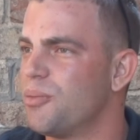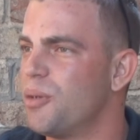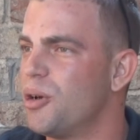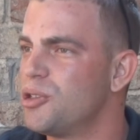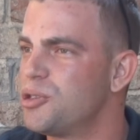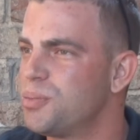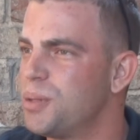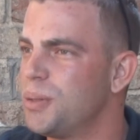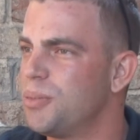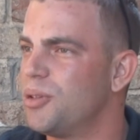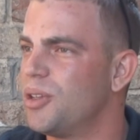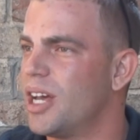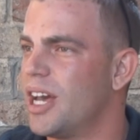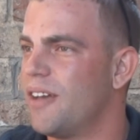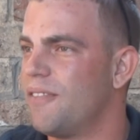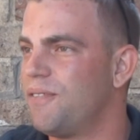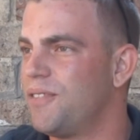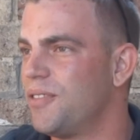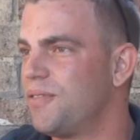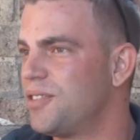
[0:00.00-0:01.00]
Most people
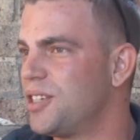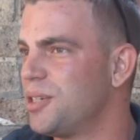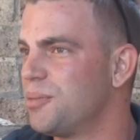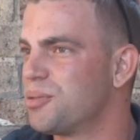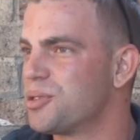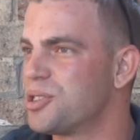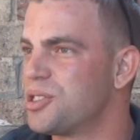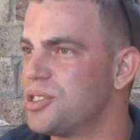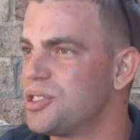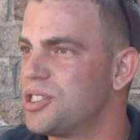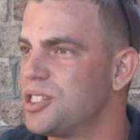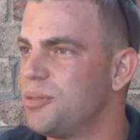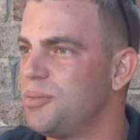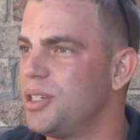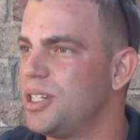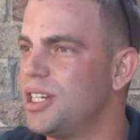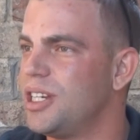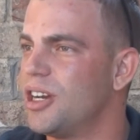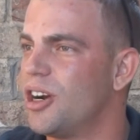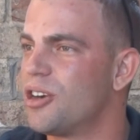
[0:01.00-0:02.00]
have 15%
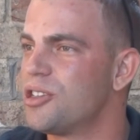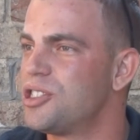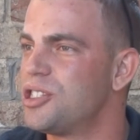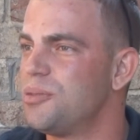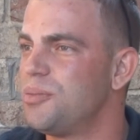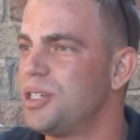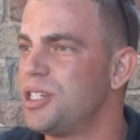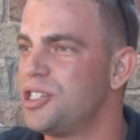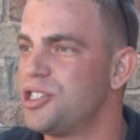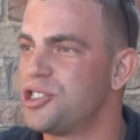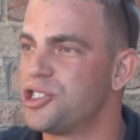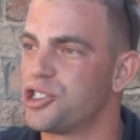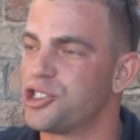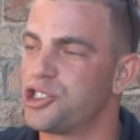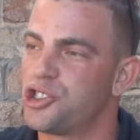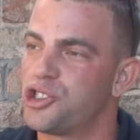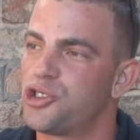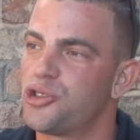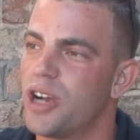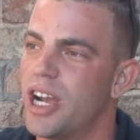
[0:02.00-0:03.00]
CBD. Our CBD is
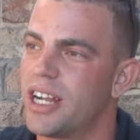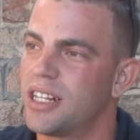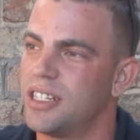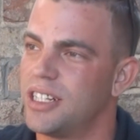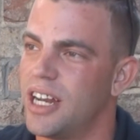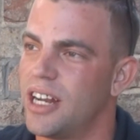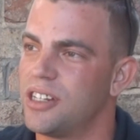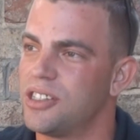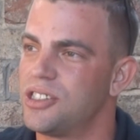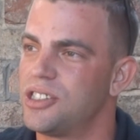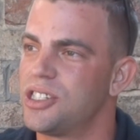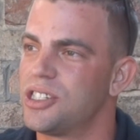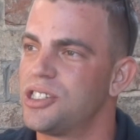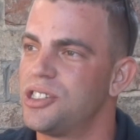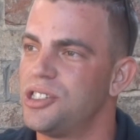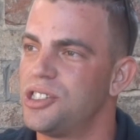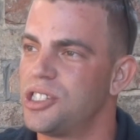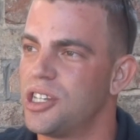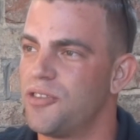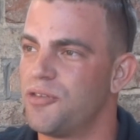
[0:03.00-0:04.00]
extracted out at
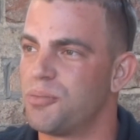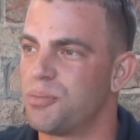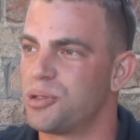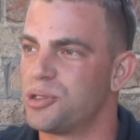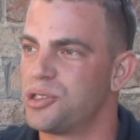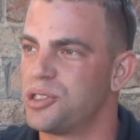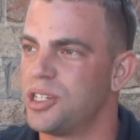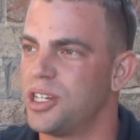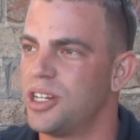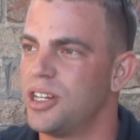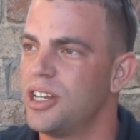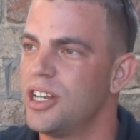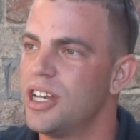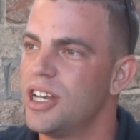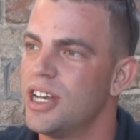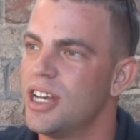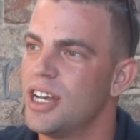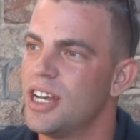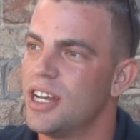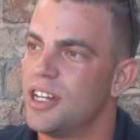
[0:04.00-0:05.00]
67%.
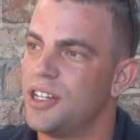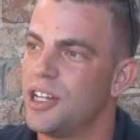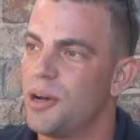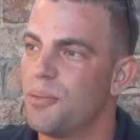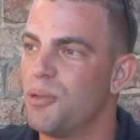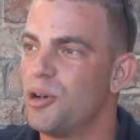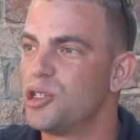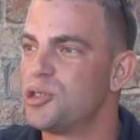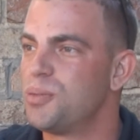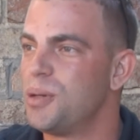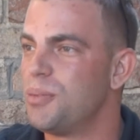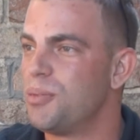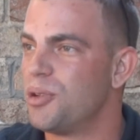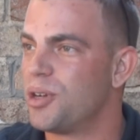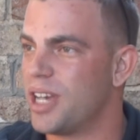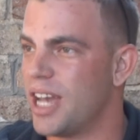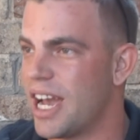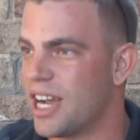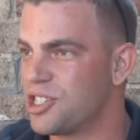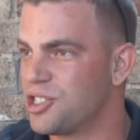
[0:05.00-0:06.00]
Now, most people
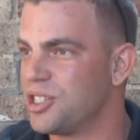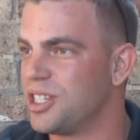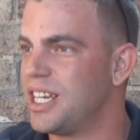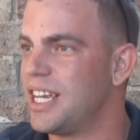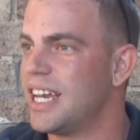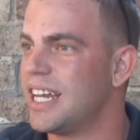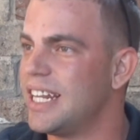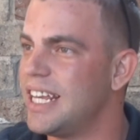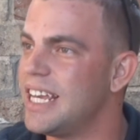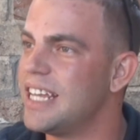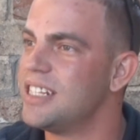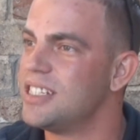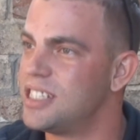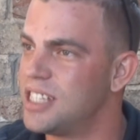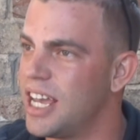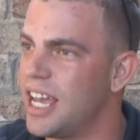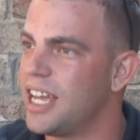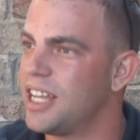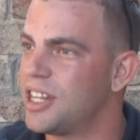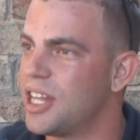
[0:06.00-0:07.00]
actually can't
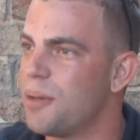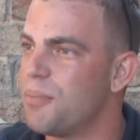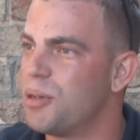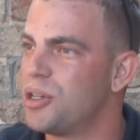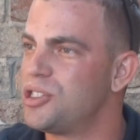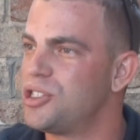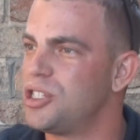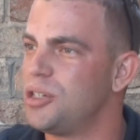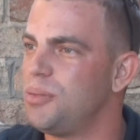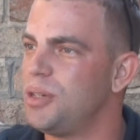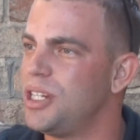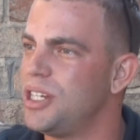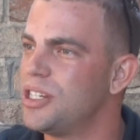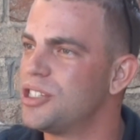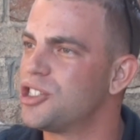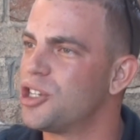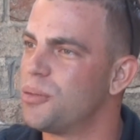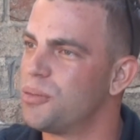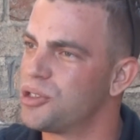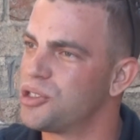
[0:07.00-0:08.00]
intake that much CBD.
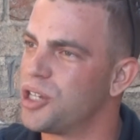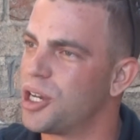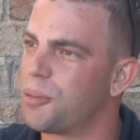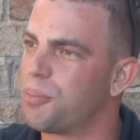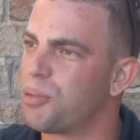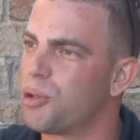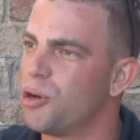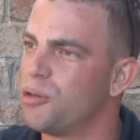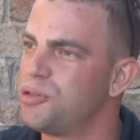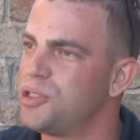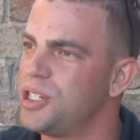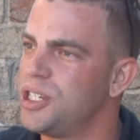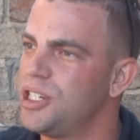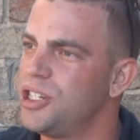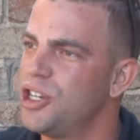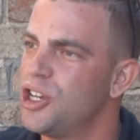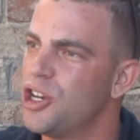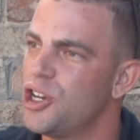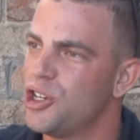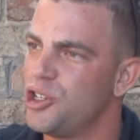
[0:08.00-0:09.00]
It's almost like
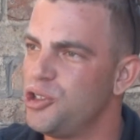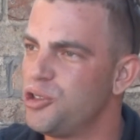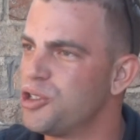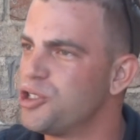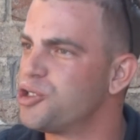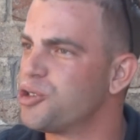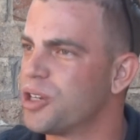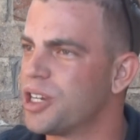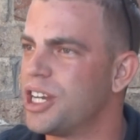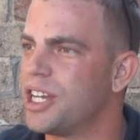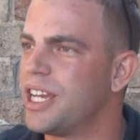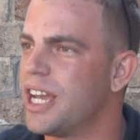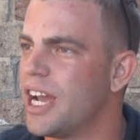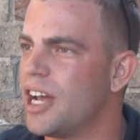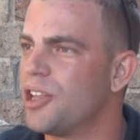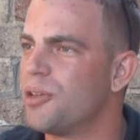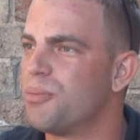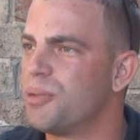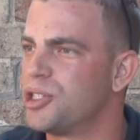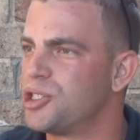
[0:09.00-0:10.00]
protein. You could drink a
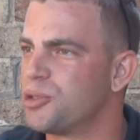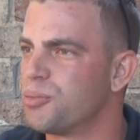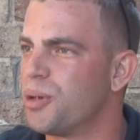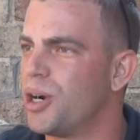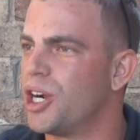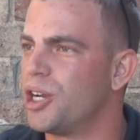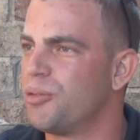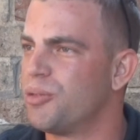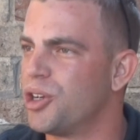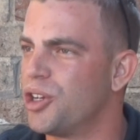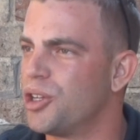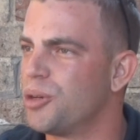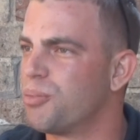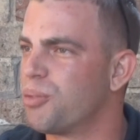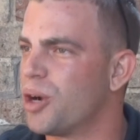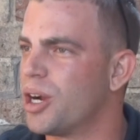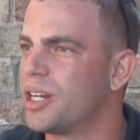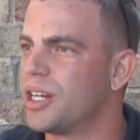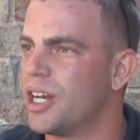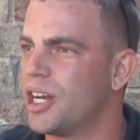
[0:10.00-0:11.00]
gallon, but your body would only
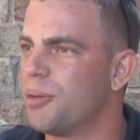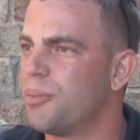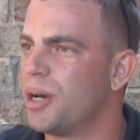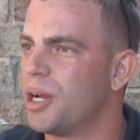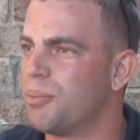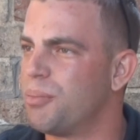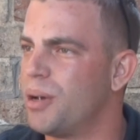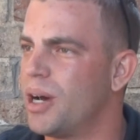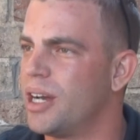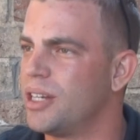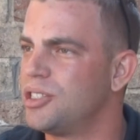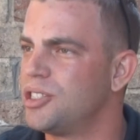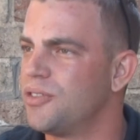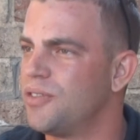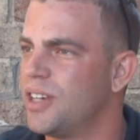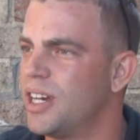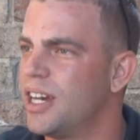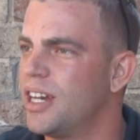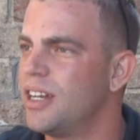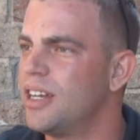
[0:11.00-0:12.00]
break down about a pint of
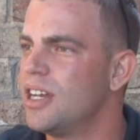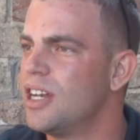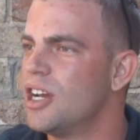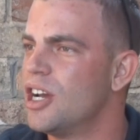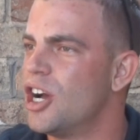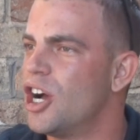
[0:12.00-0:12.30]
that.